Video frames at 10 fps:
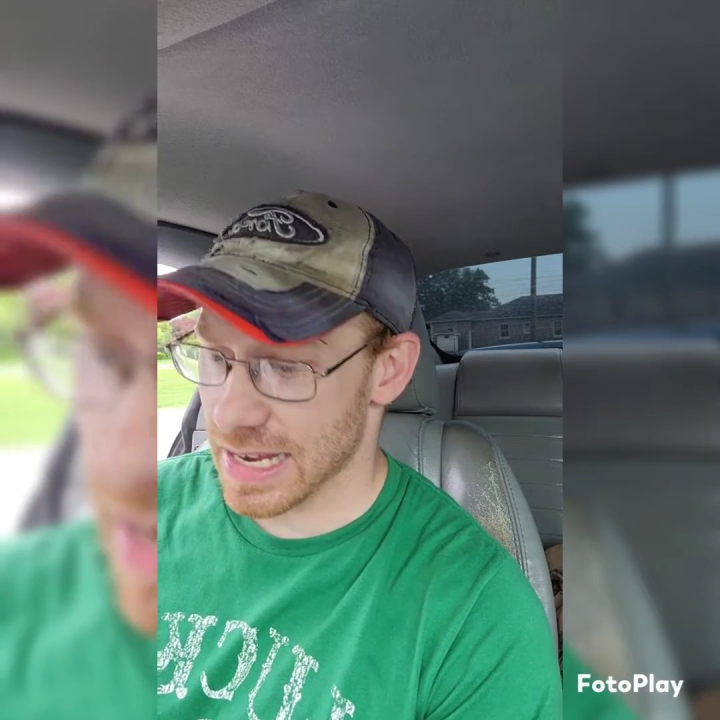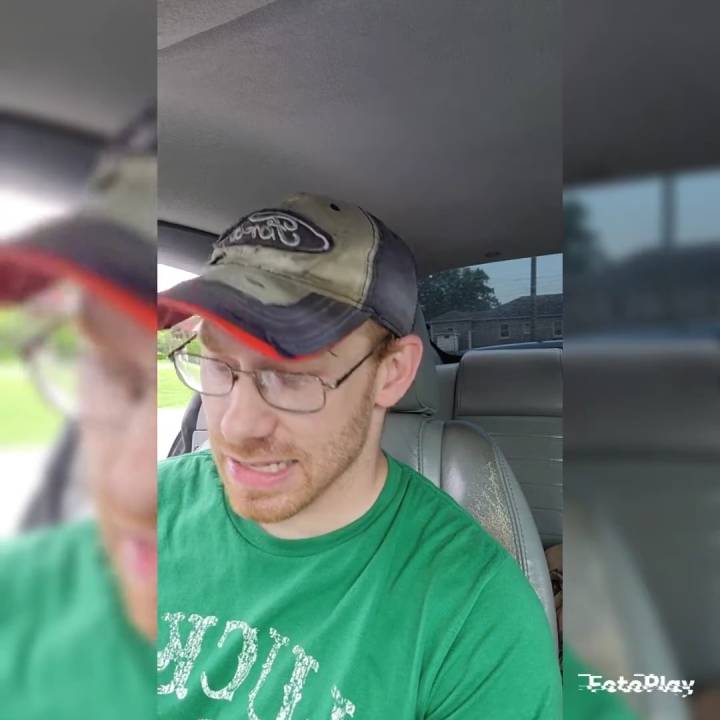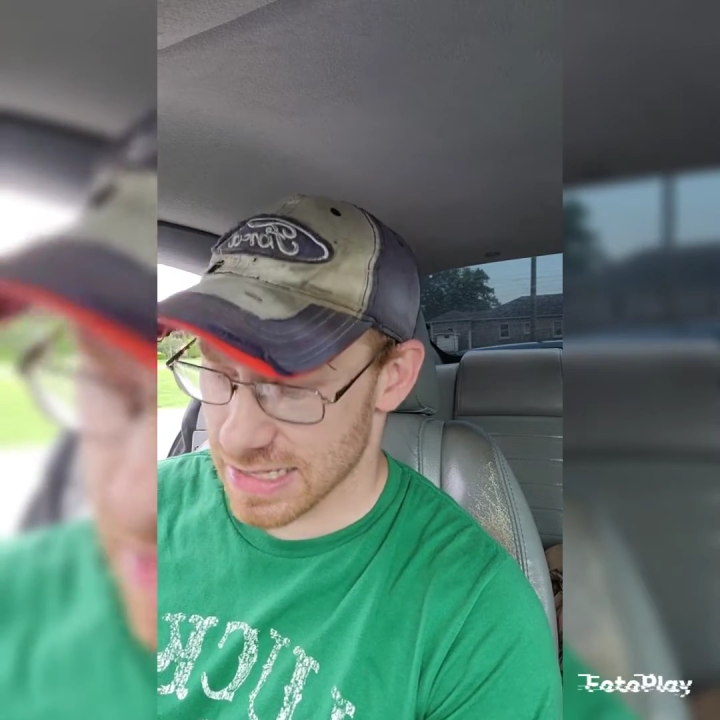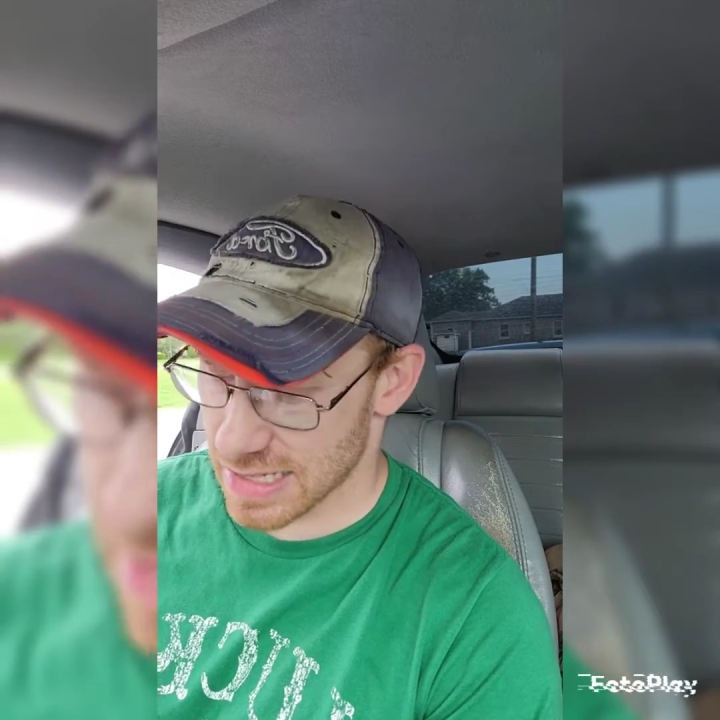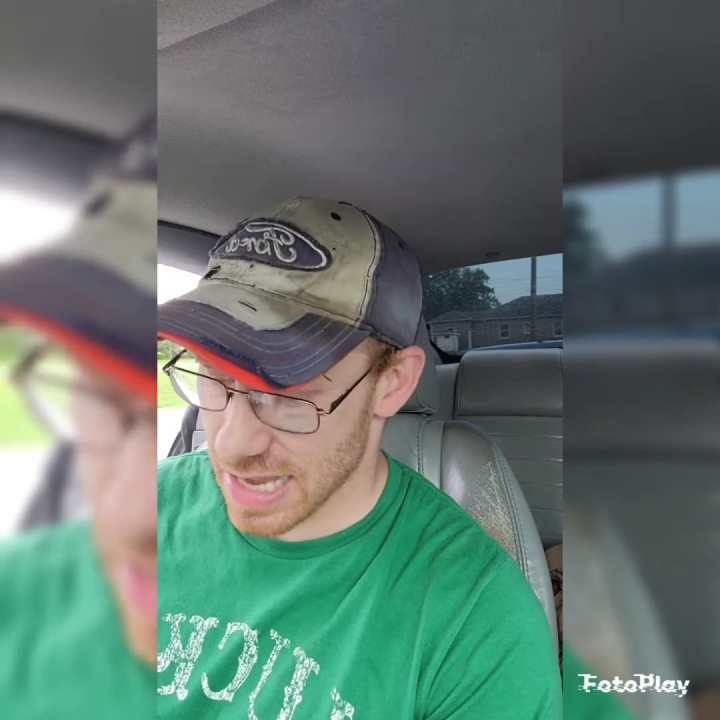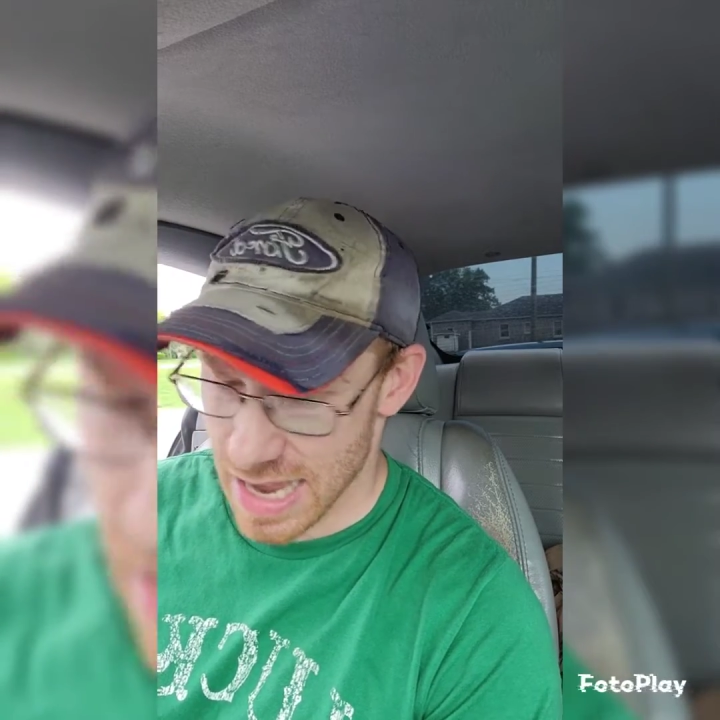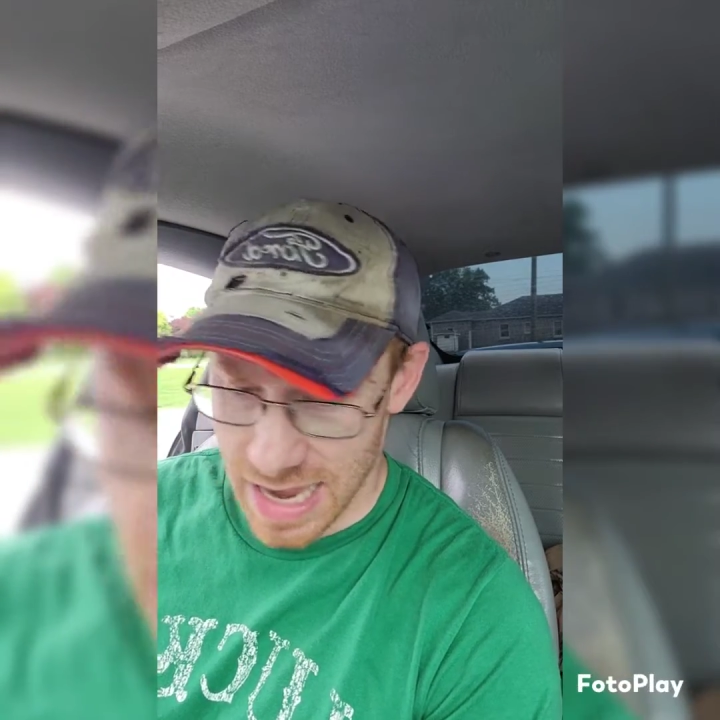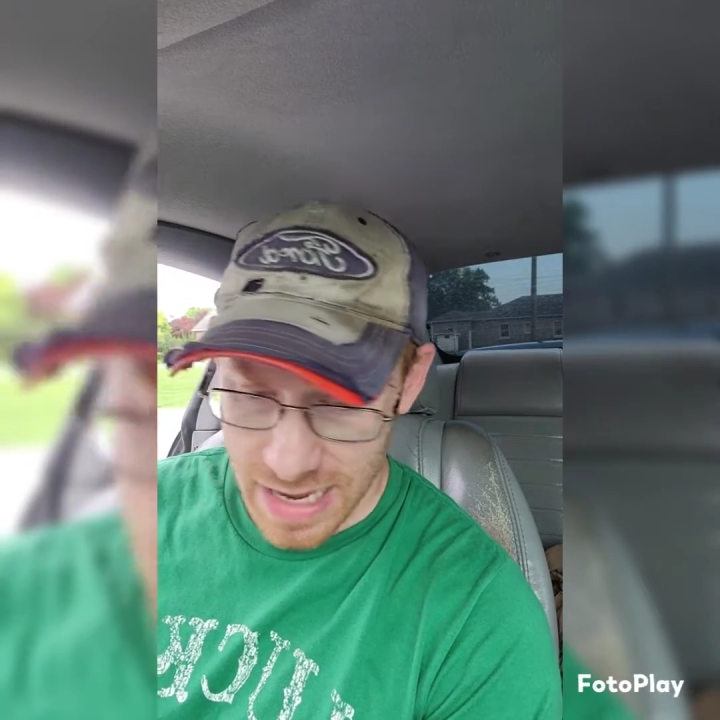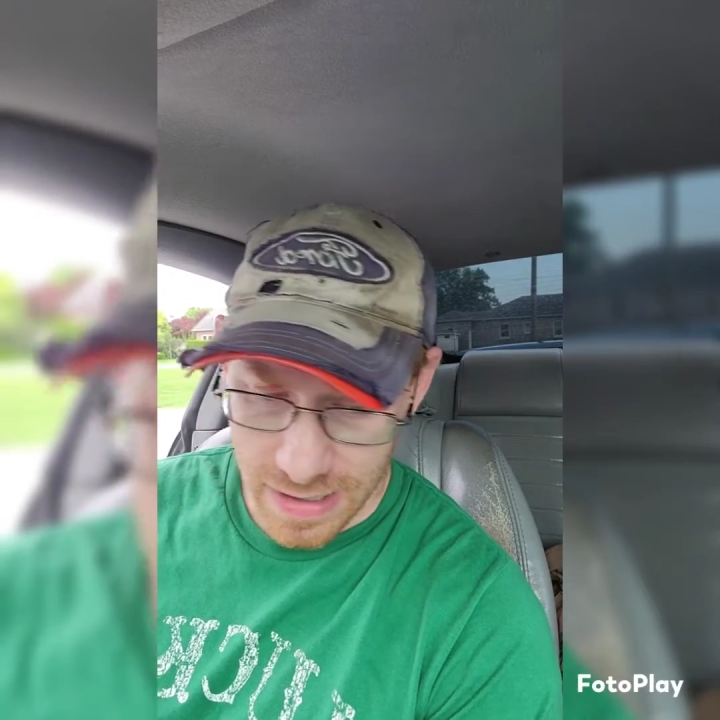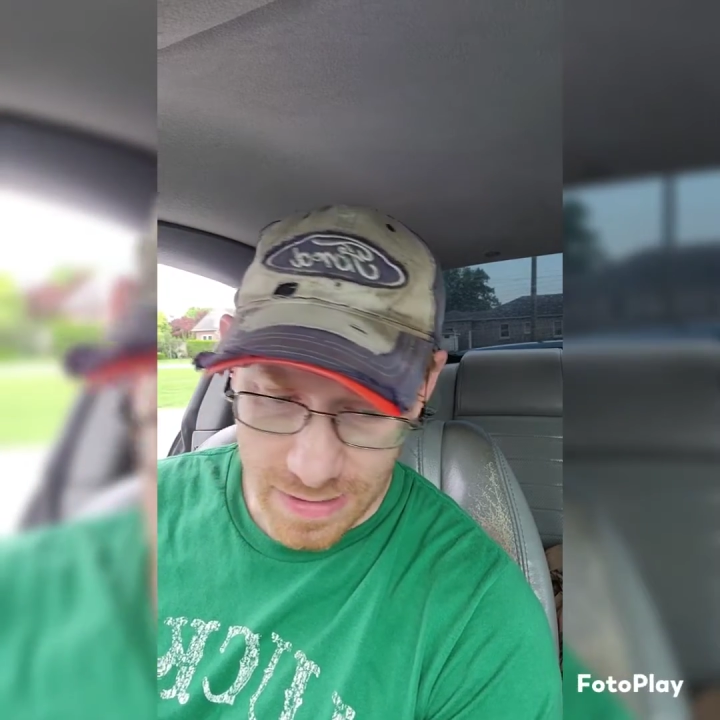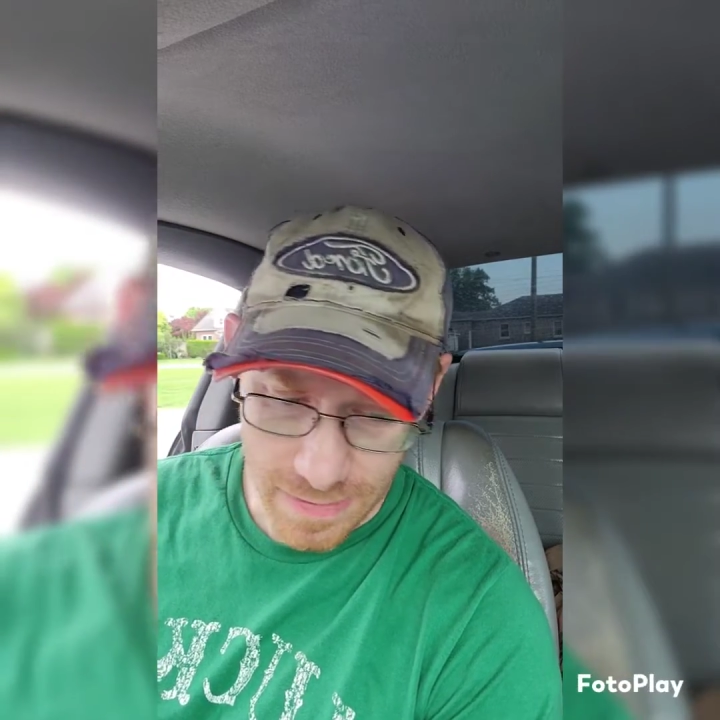can say